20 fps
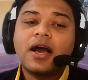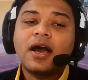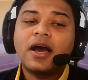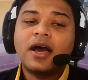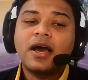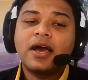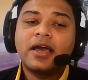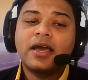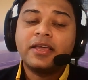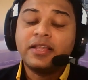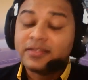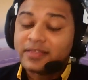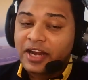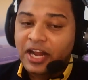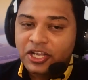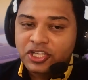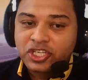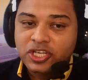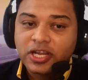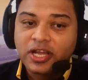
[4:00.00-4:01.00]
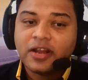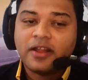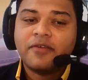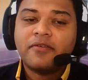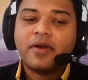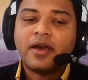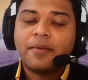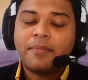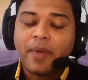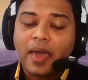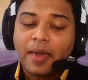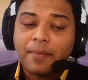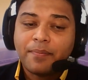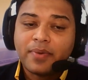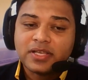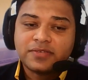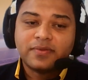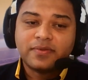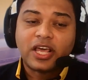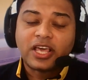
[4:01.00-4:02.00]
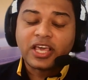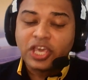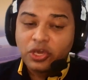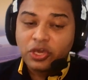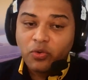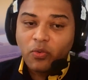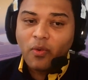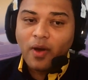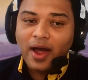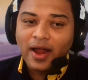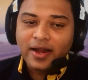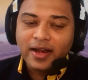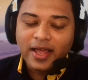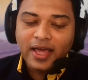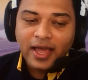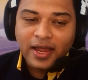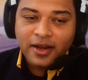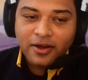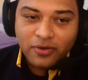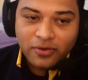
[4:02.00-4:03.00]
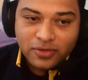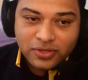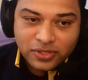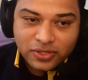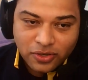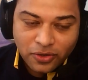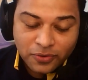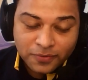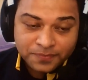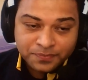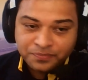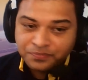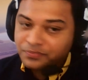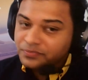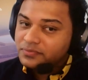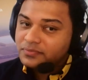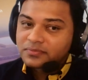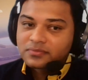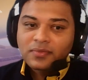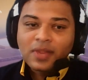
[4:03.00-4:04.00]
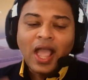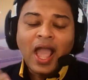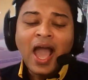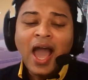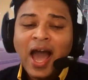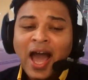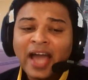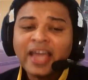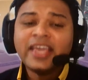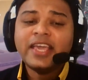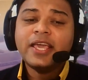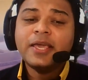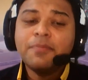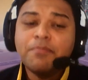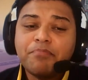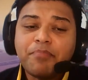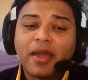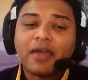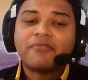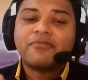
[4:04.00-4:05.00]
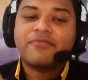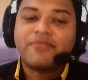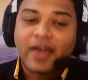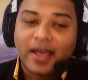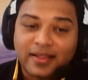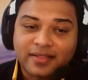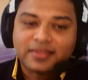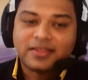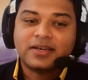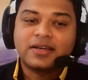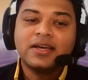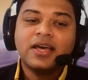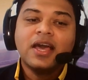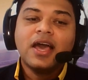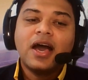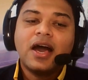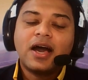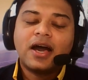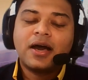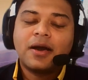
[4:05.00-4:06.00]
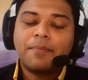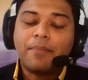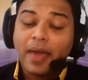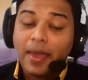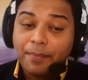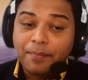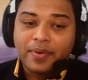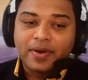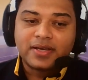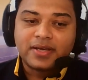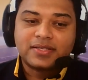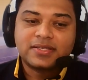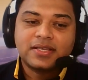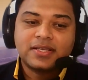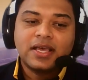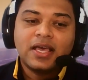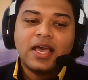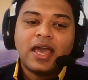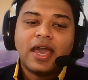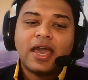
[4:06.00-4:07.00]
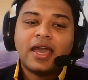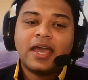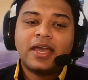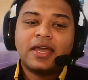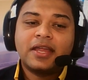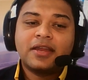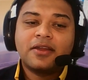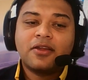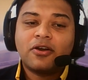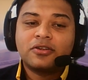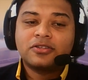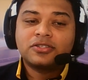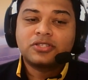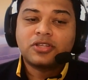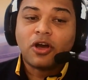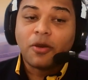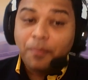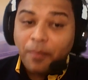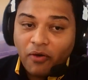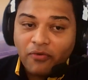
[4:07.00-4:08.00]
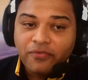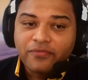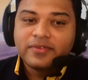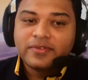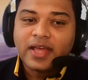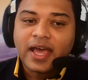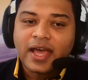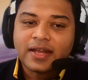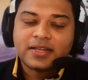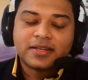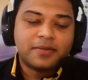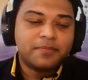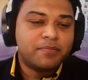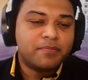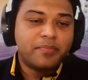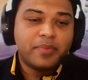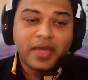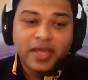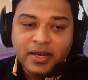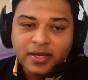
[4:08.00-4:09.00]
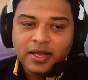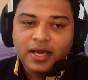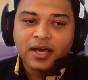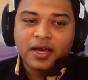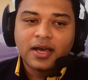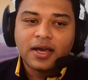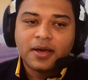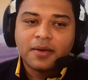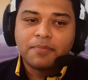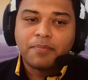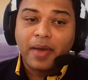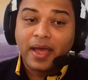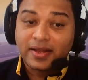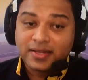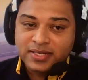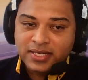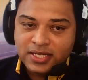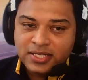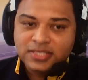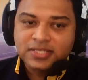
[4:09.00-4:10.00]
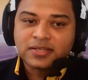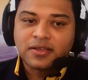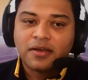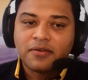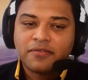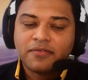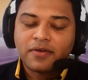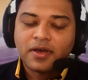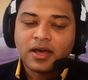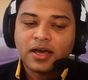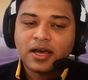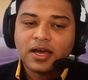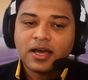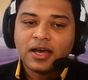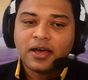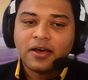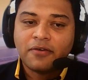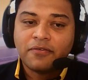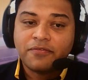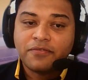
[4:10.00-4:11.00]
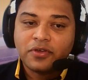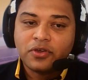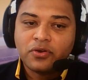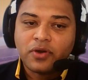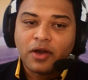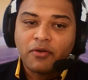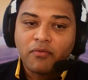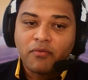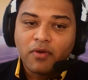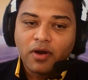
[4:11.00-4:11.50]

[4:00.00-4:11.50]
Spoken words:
international papers with a Q1 and also high impact factor papers. And on top of that, been patents of a few